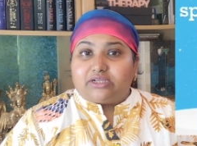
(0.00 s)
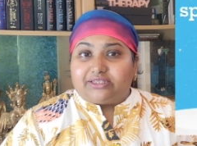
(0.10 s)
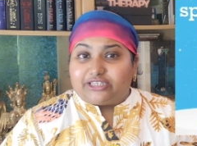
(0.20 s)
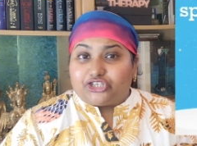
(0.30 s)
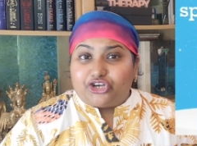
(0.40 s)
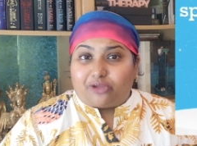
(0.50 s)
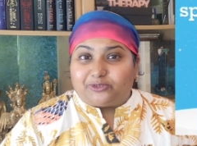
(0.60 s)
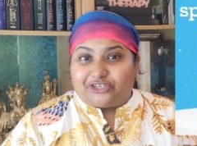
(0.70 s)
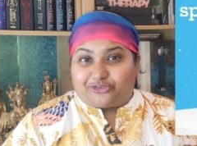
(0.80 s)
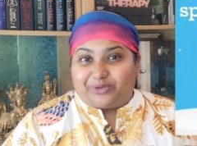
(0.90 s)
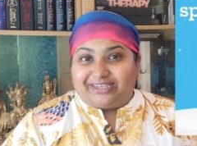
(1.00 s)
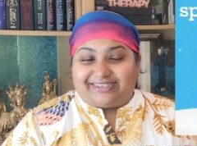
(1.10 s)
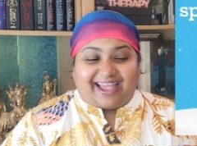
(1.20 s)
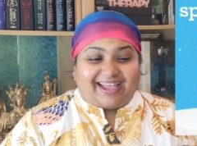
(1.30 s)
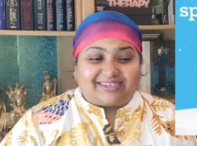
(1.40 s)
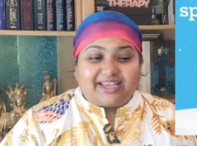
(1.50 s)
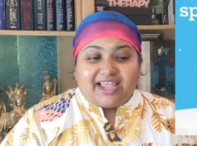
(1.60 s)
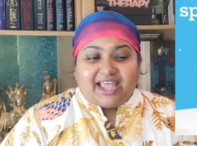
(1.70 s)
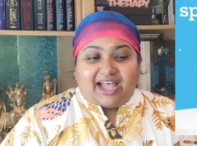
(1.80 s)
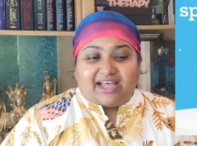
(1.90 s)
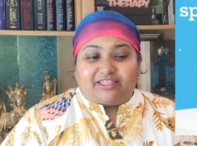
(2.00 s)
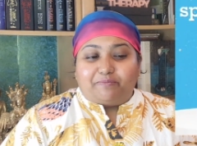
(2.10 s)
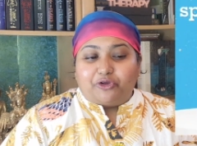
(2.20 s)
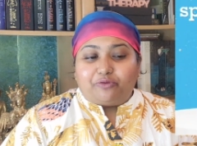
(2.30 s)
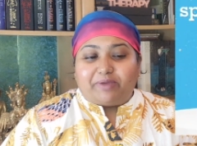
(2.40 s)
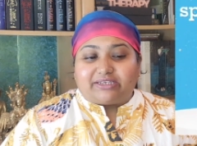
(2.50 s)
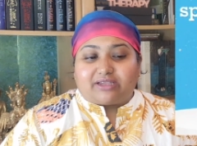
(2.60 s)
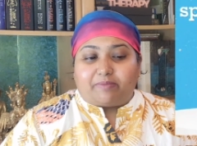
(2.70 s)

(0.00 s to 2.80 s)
the synopsis reads as: the Moonbase